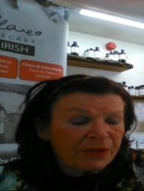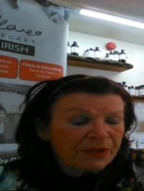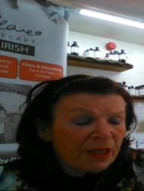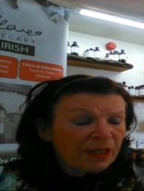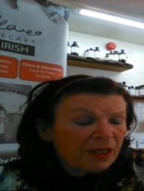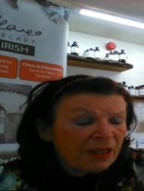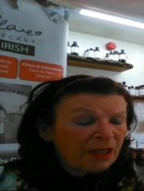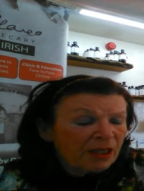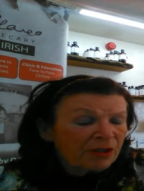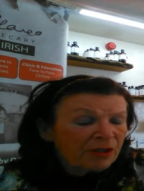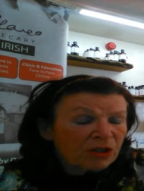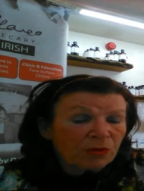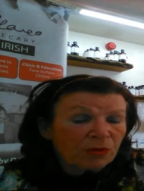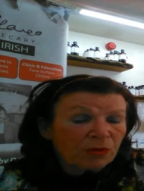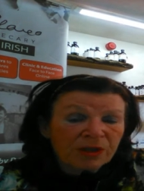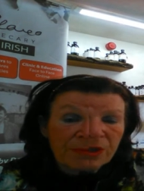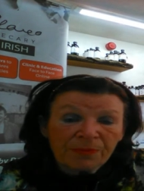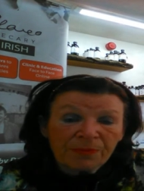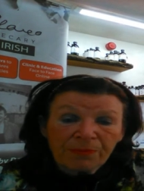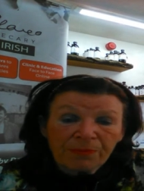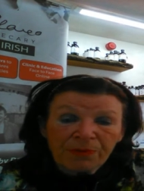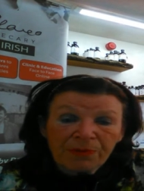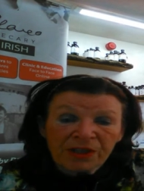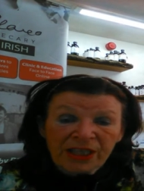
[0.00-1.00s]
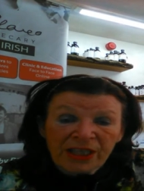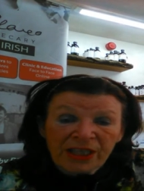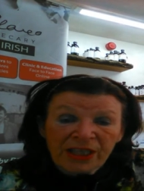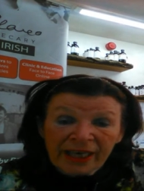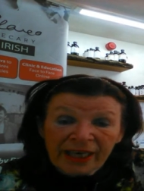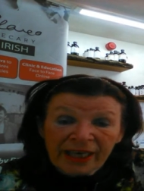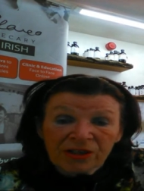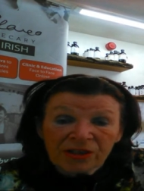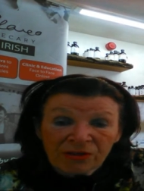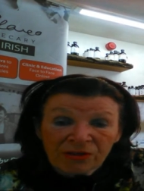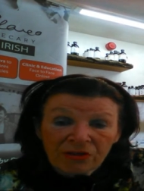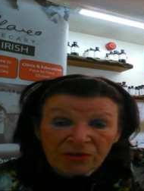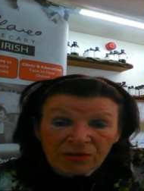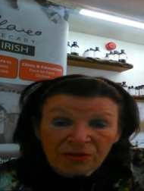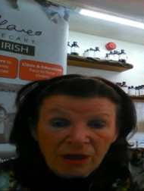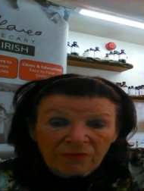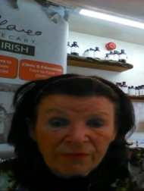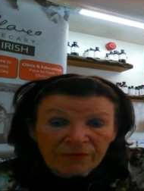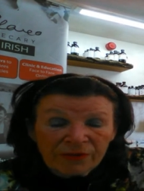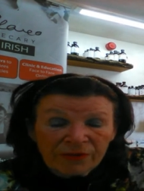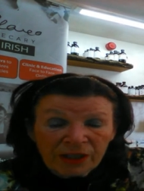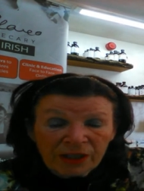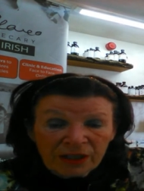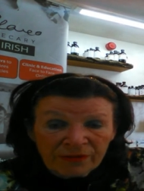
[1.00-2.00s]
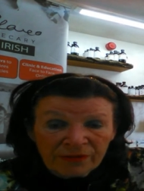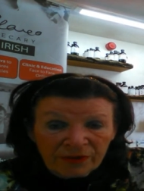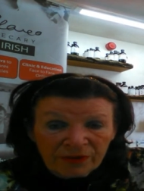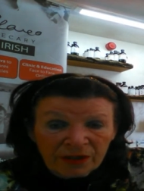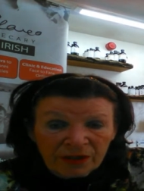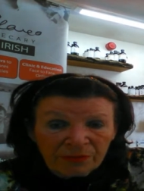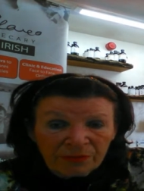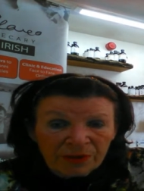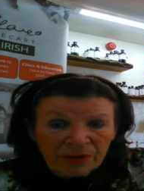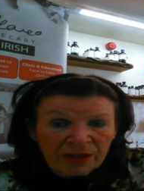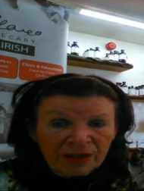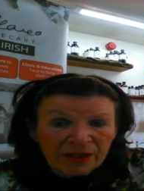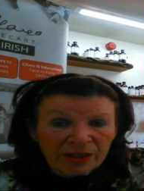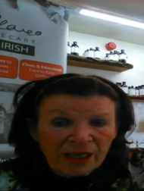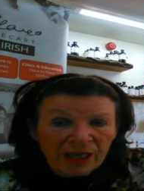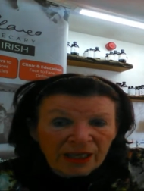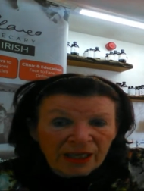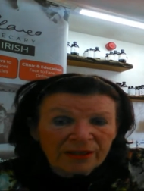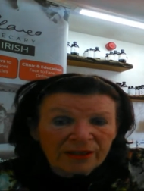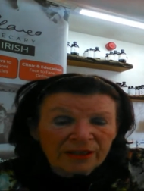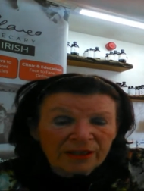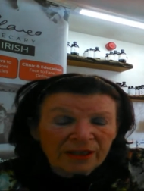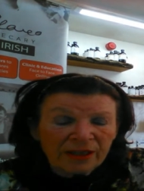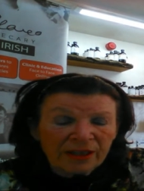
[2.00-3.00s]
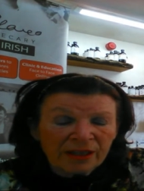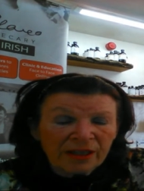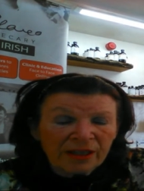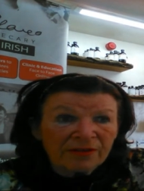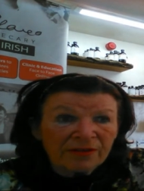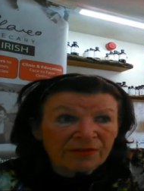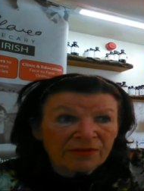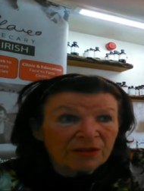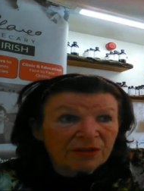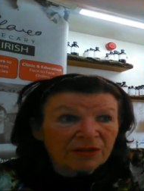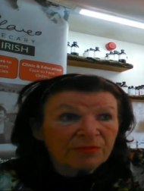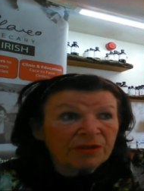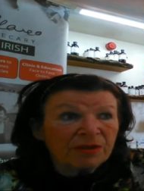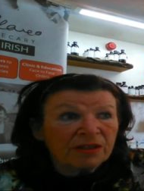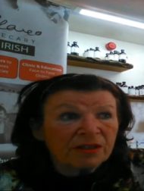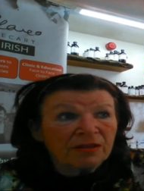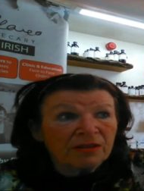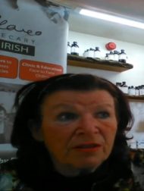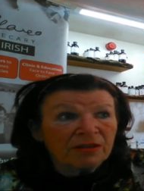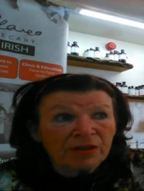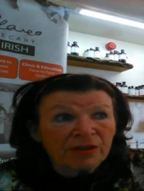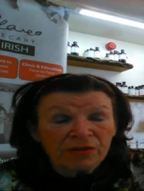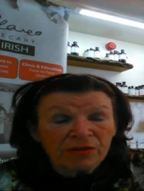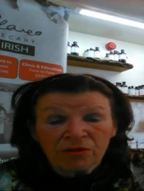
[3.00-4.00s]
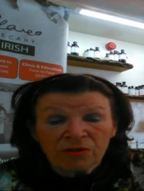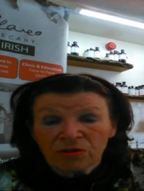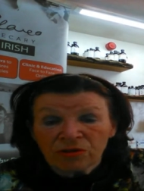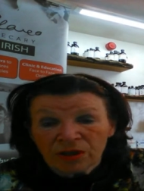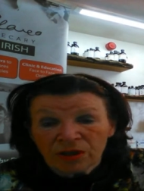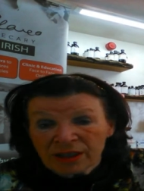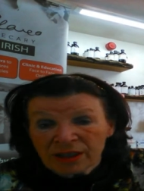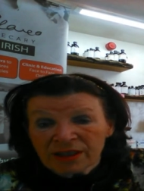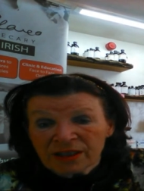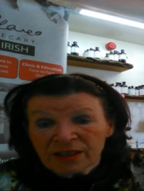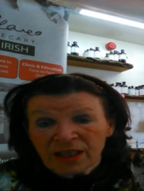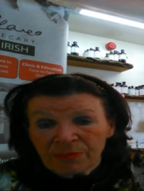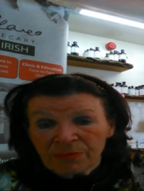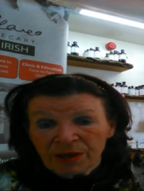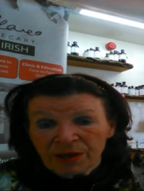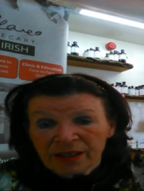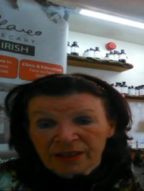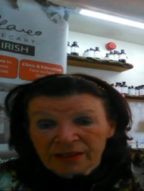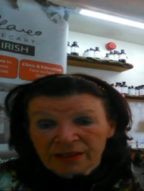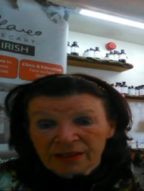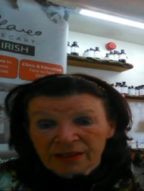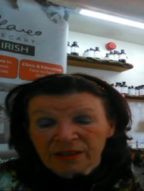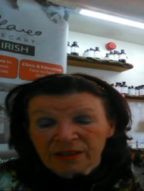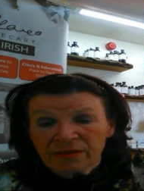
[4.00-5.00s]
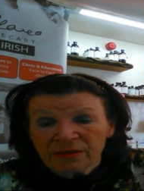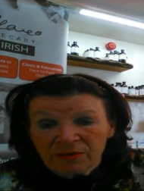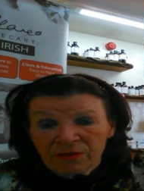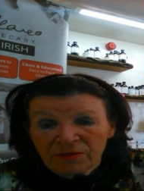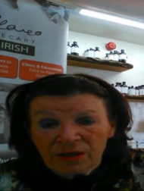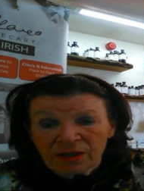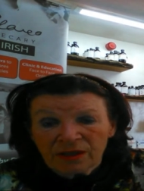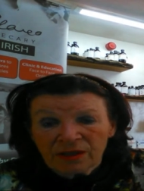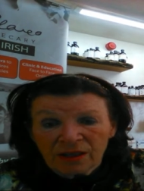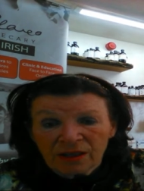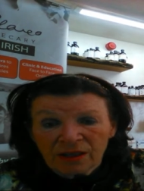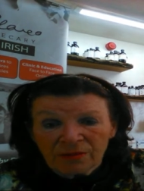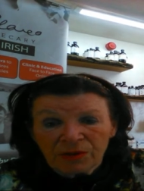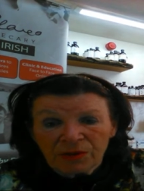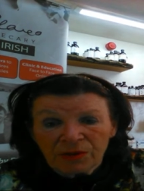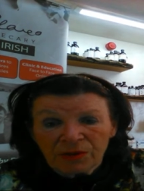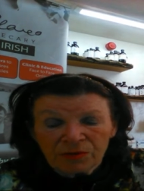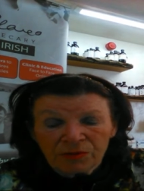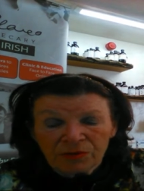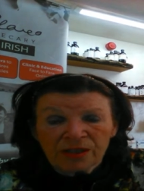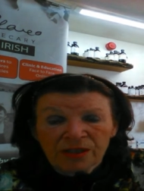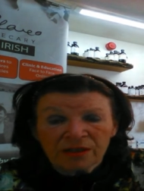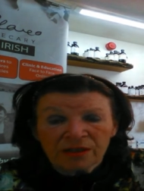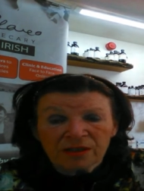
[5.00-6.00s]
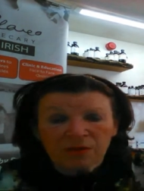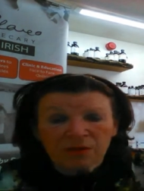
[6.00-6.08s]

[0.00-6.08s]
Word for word: So it's a protector of these vitamins, and these vitamins are very good at stabilizing the immune system